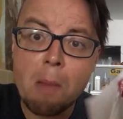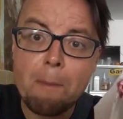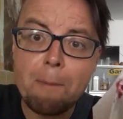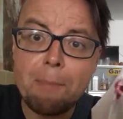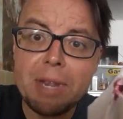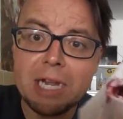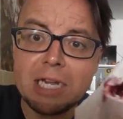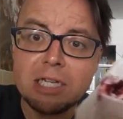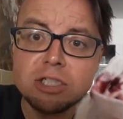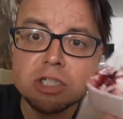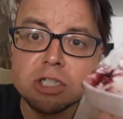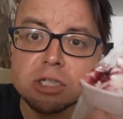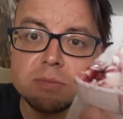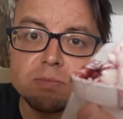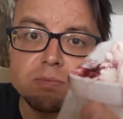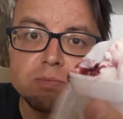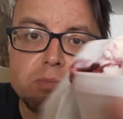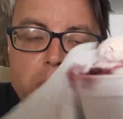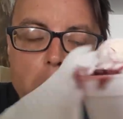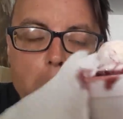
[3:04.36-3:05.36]
beast,
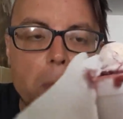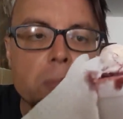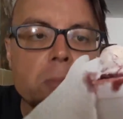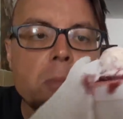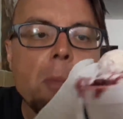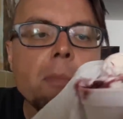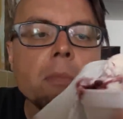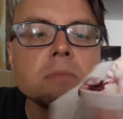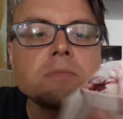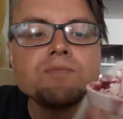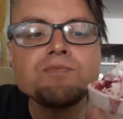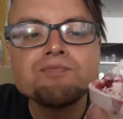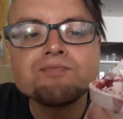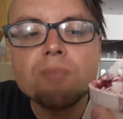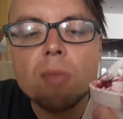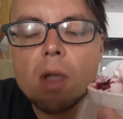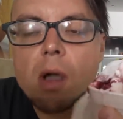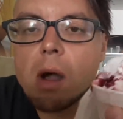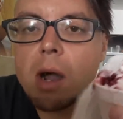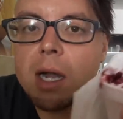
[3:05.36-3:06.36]

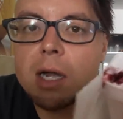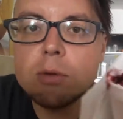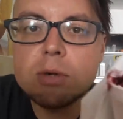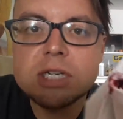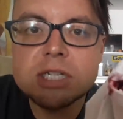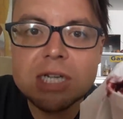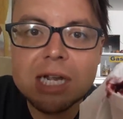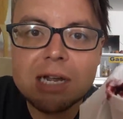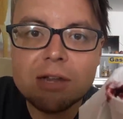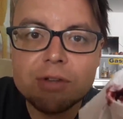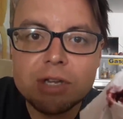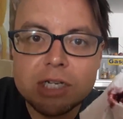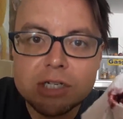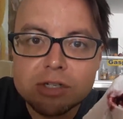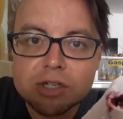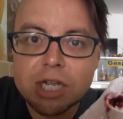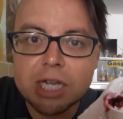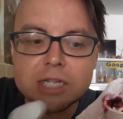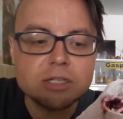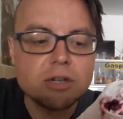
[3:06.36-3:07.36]
I always get these
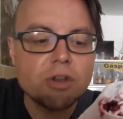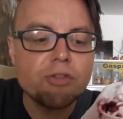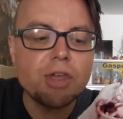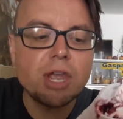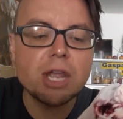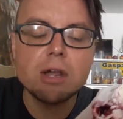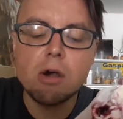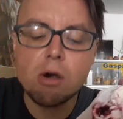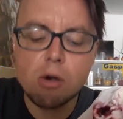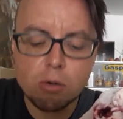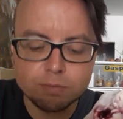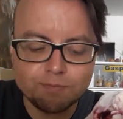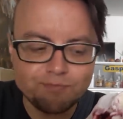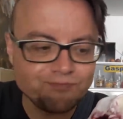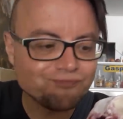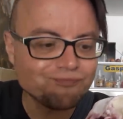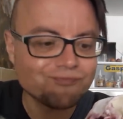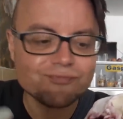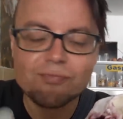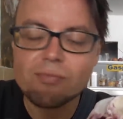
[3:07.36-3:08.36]
things and think, oh,
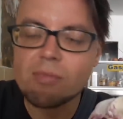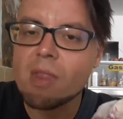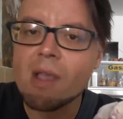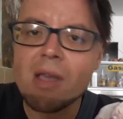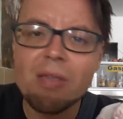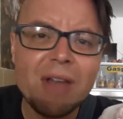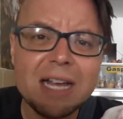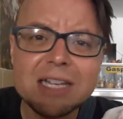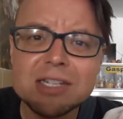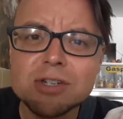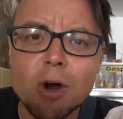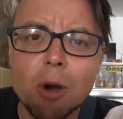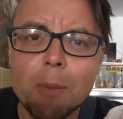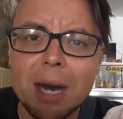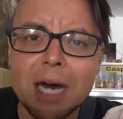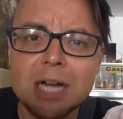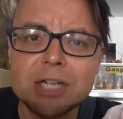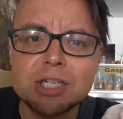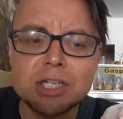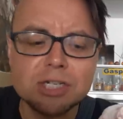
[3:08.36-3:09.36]
that's not
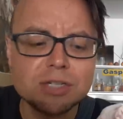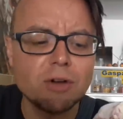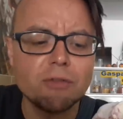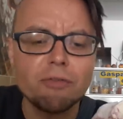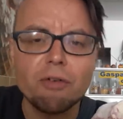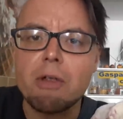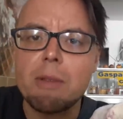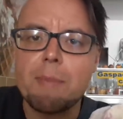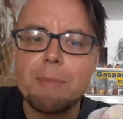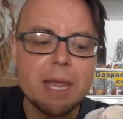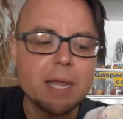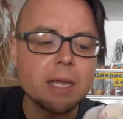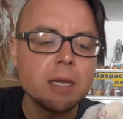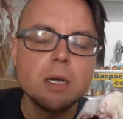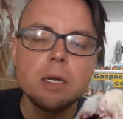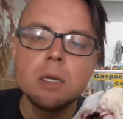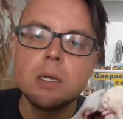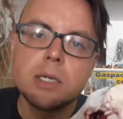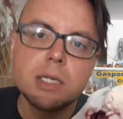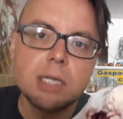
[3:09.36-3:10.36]
much, it's not very big.
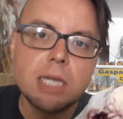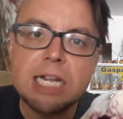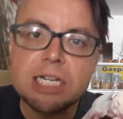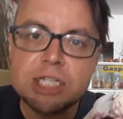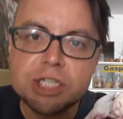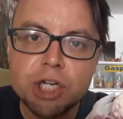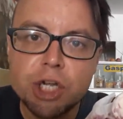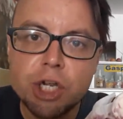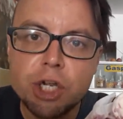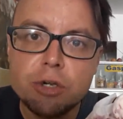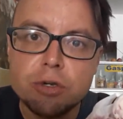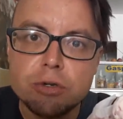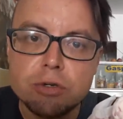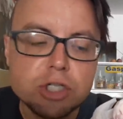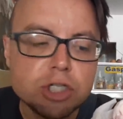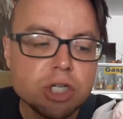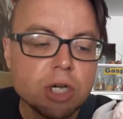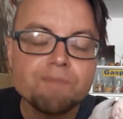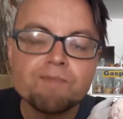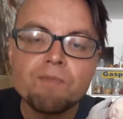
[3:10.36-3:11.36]
It's
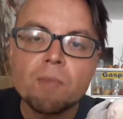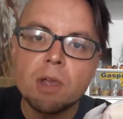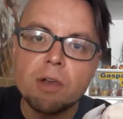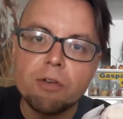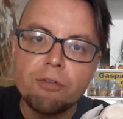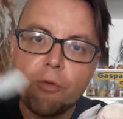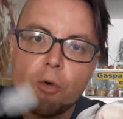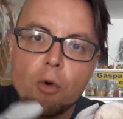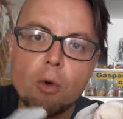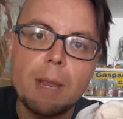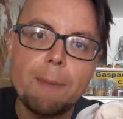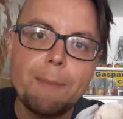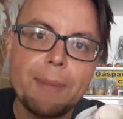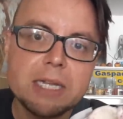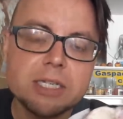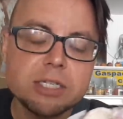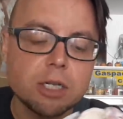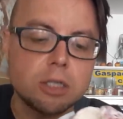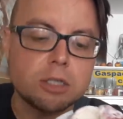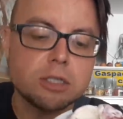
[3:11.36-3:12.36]
huge, 40
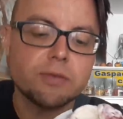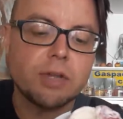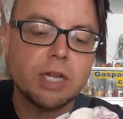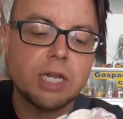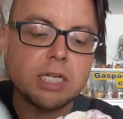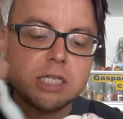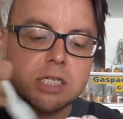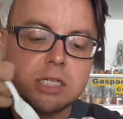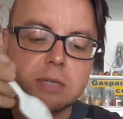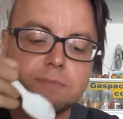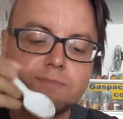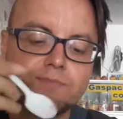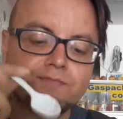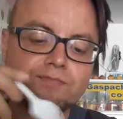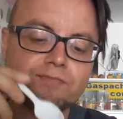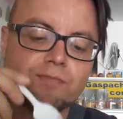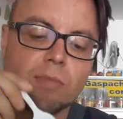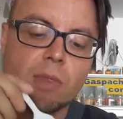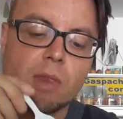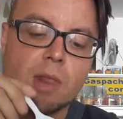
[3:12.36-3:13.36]
pesos for this.
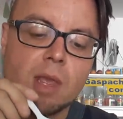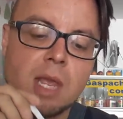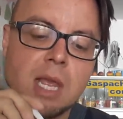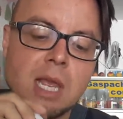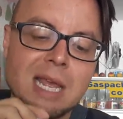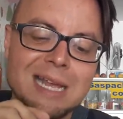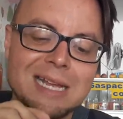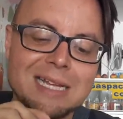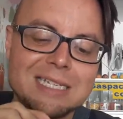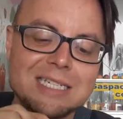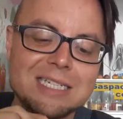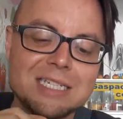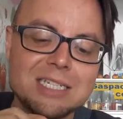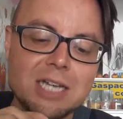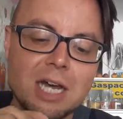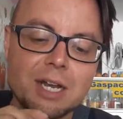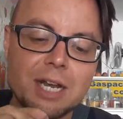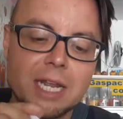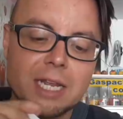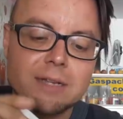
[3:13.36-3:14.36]

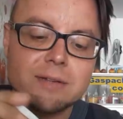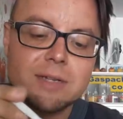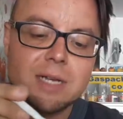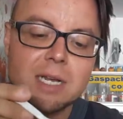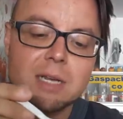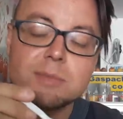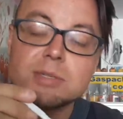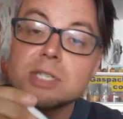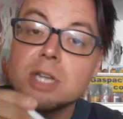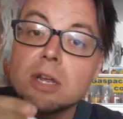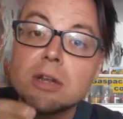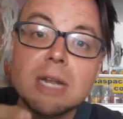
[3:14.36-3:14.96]
Stunning, and I'm so